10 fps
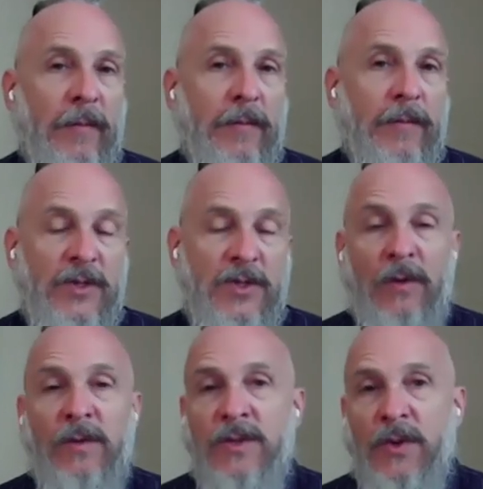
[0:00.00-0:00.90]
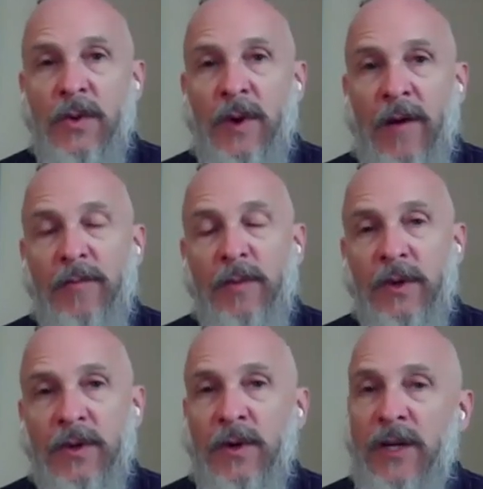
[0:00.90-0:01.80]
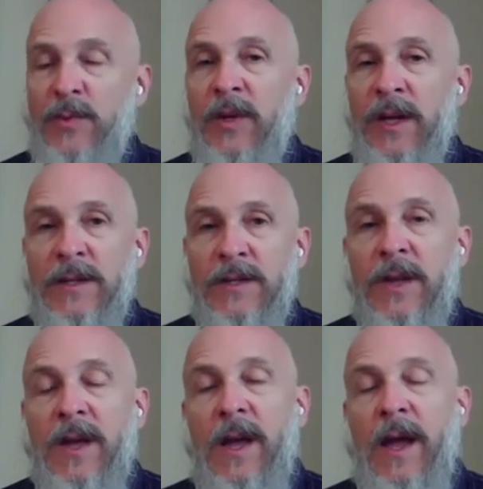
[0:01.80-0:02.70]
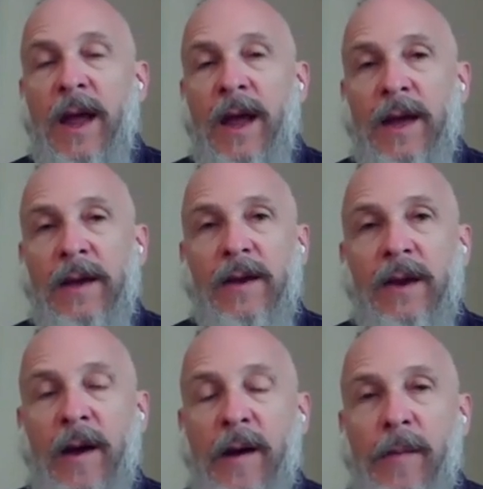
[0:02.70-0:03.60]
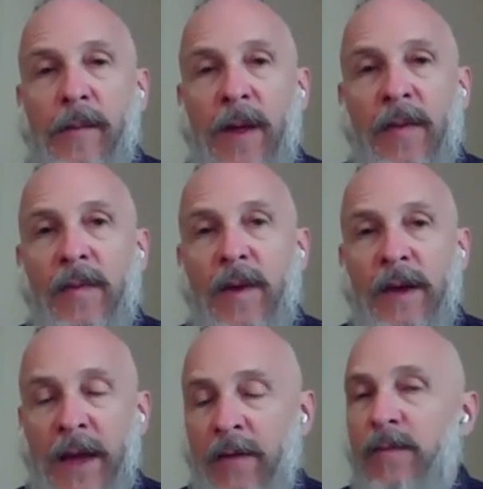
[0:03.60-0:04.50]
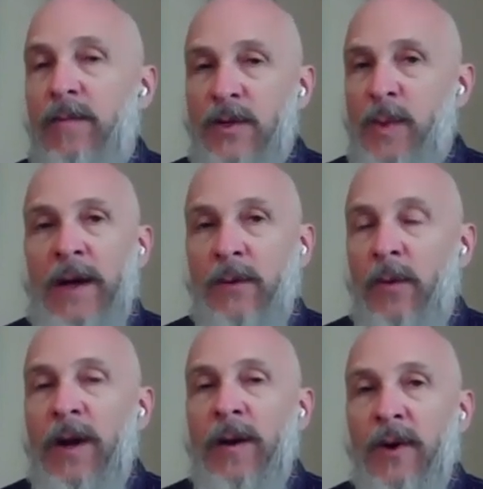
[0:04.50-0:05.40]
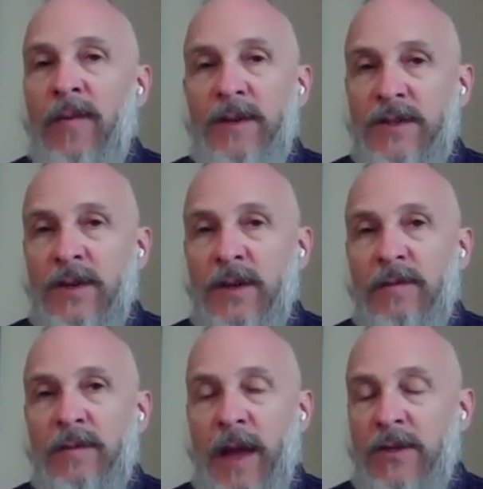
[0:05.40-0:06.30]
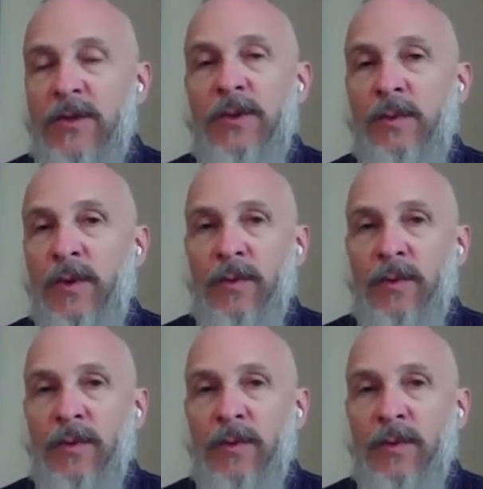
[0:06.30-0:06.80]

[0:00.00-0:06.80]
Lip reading: consultants who have political expertise, and again, goes back to what I'd previously answered with